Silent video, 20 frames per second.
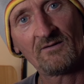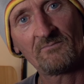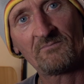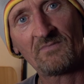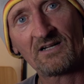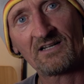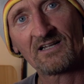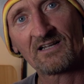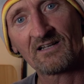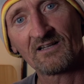my
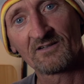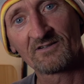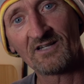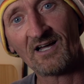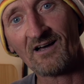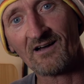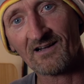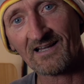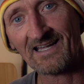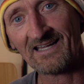little
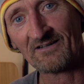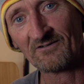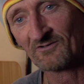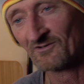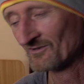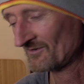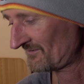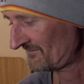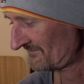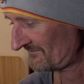dark
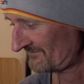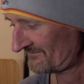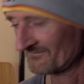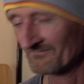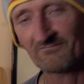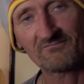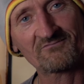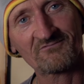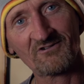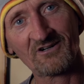house
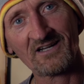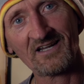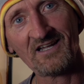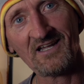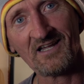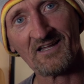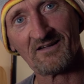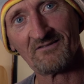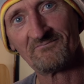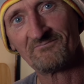right
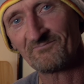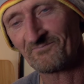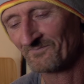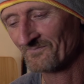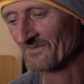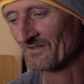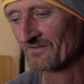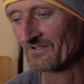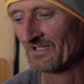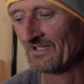here.
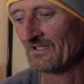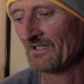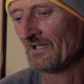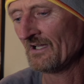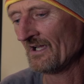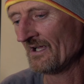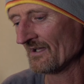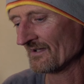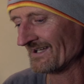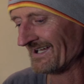Okay,
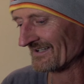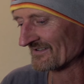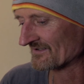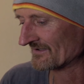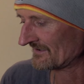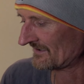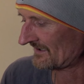that's going to